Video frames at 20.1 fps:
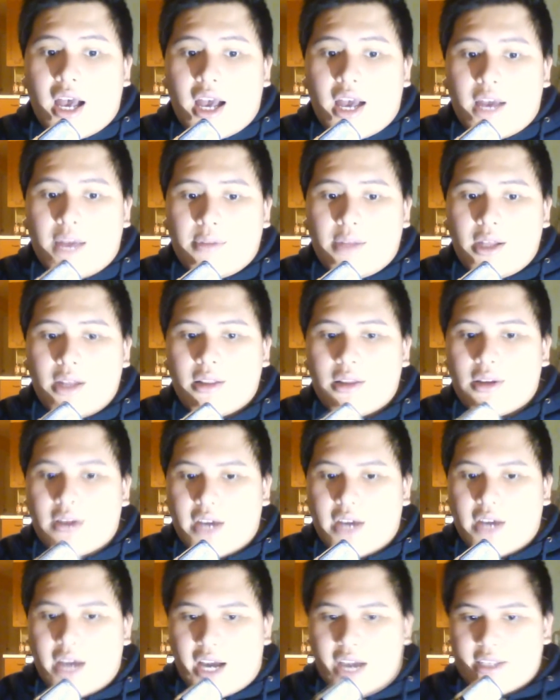Have you not
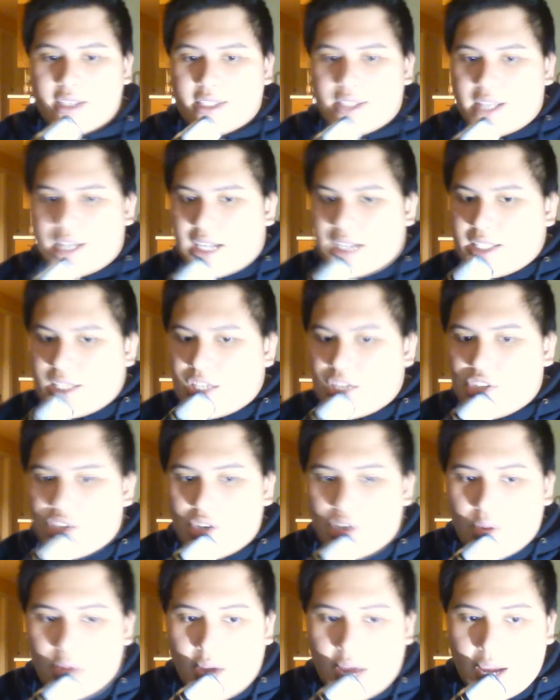looked outside since
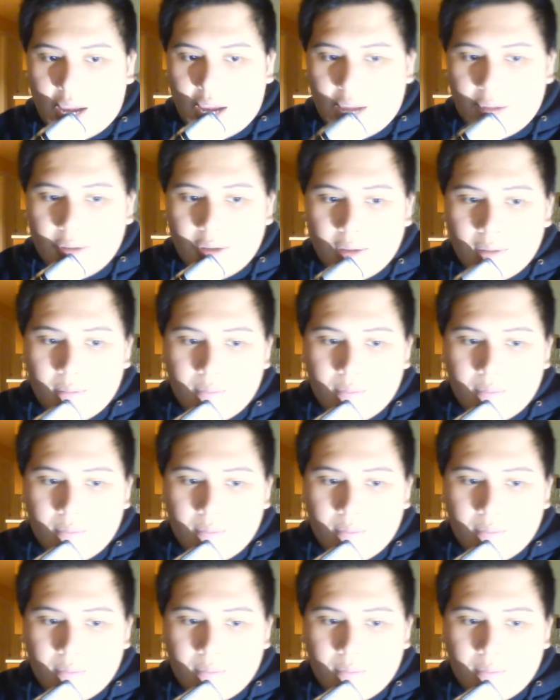you arrived?